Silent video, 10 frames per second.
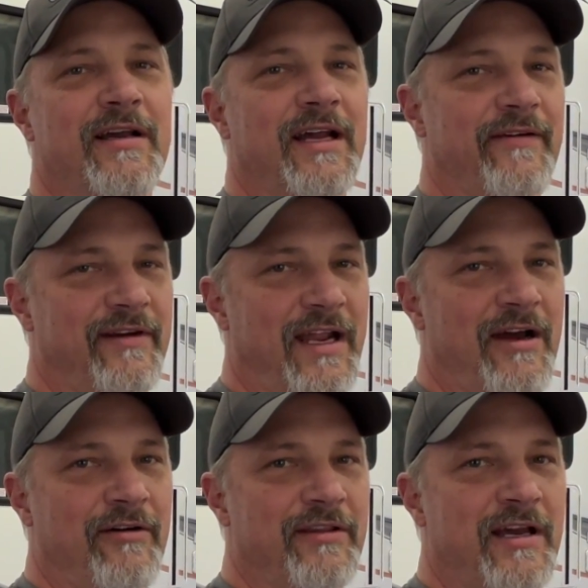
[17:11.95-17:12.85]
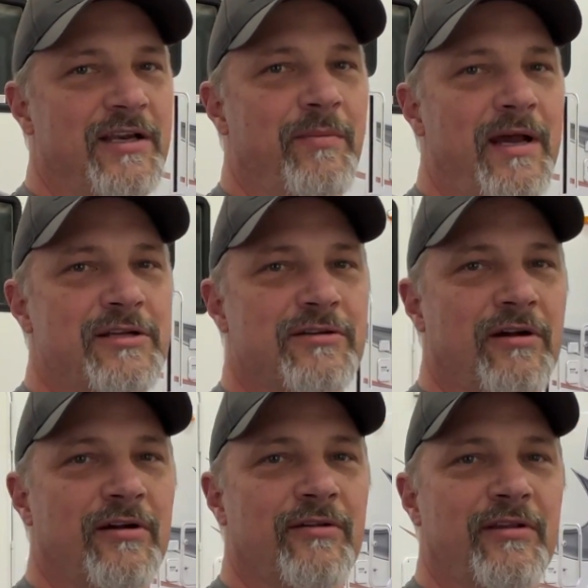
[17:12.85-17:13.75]
every now and then to make
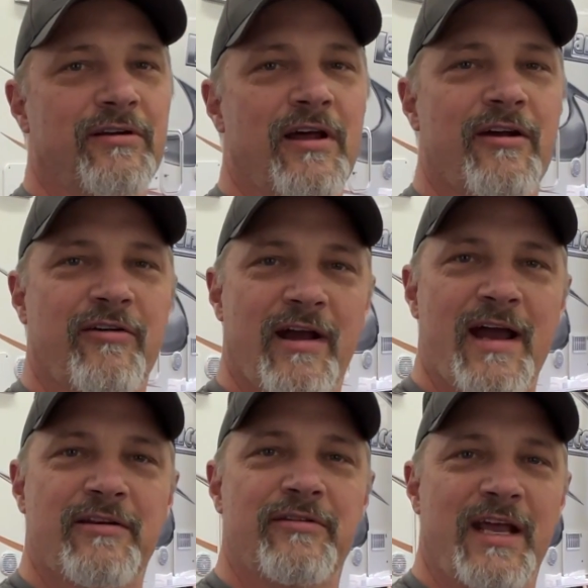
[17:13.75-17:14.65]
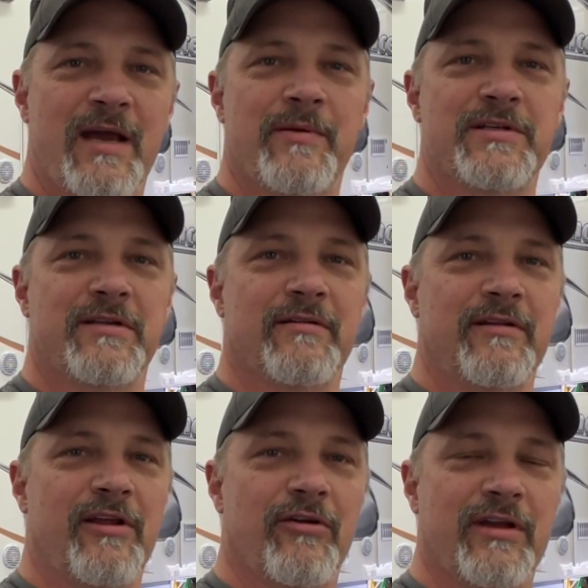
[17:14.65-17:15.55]
sure they're not cracked or damaged, and
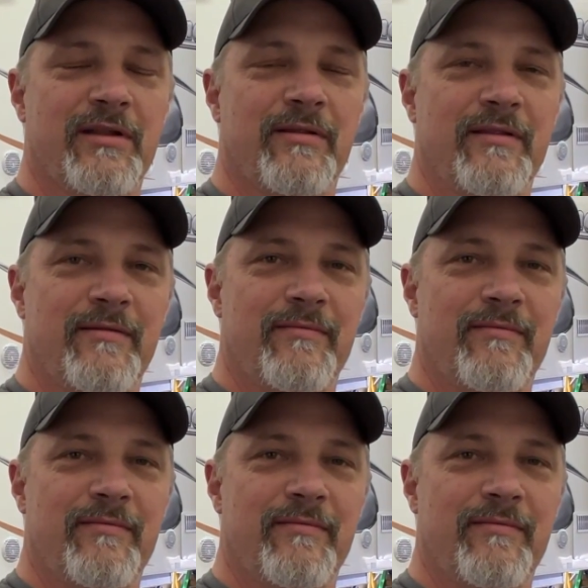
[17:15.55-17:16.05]
you know,